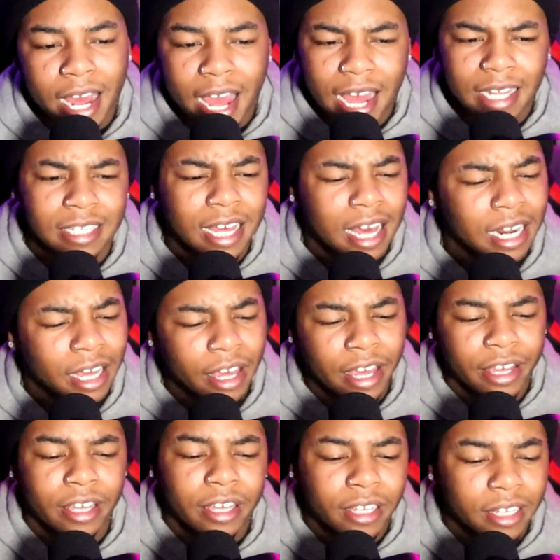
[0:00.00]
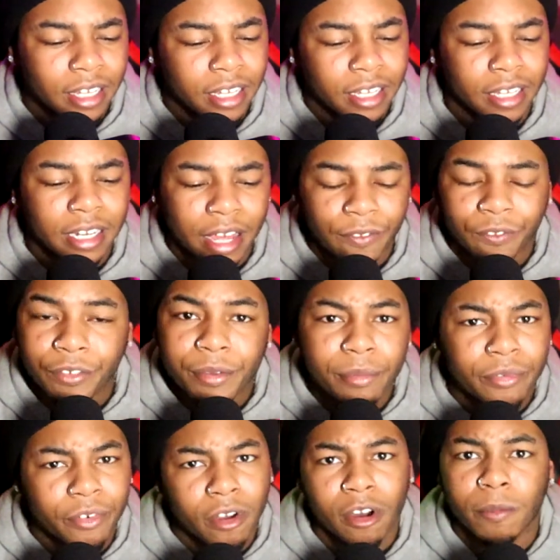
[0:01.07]
and I asked God, like, hey, like free
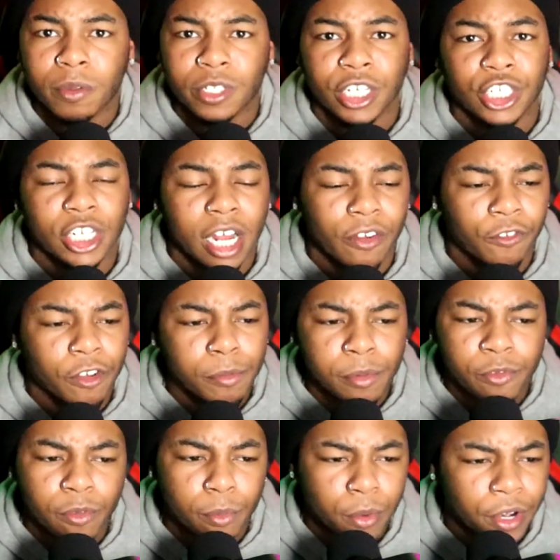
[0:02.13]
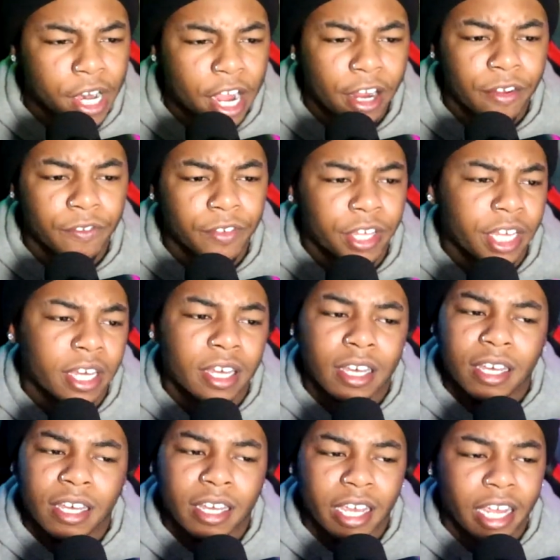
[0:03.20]
me from homosexuality, free me from pornography,
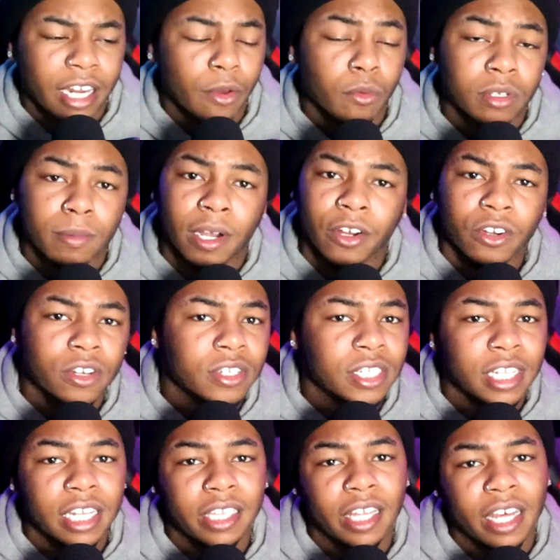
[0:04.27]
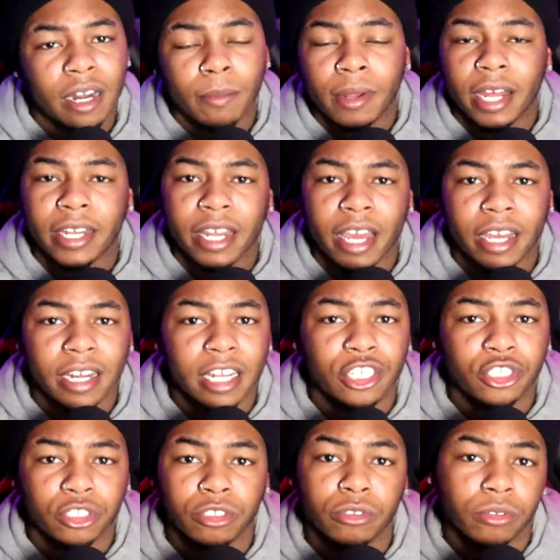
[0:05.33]
and then once my girl said that, I'm like, dang, that's
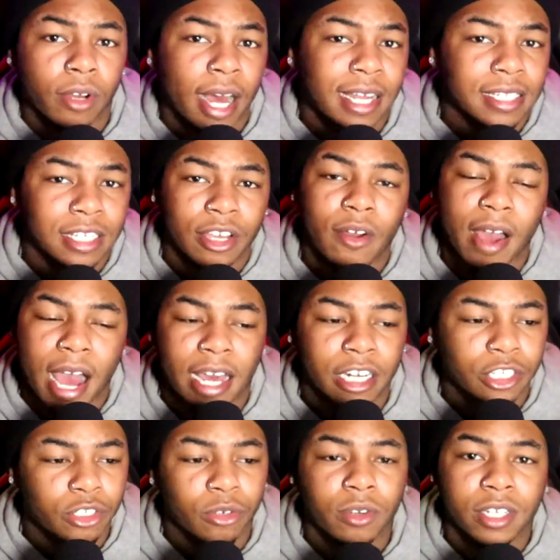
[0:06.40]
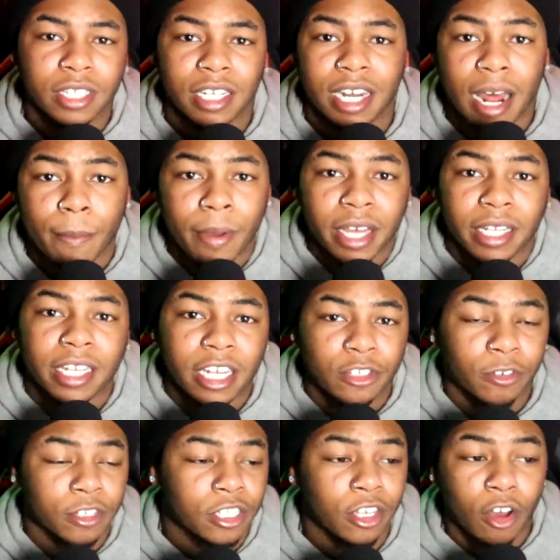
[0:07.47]
true. I still had a choice. And I made that
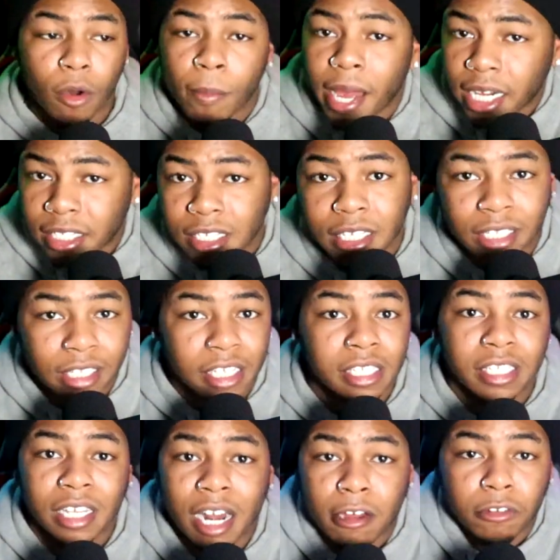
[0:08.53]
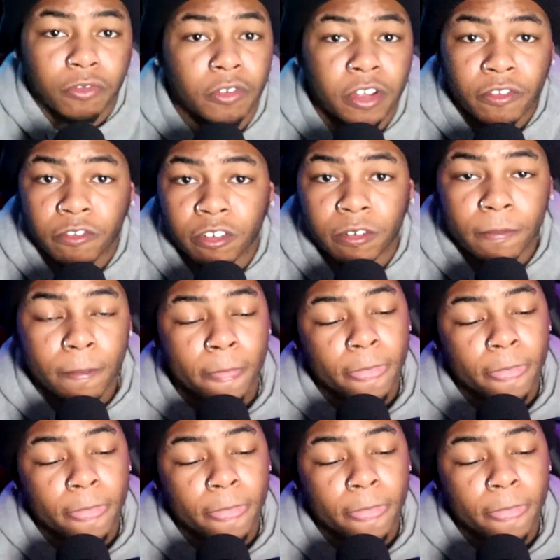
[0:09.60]
choice to go back to the things that I was free from.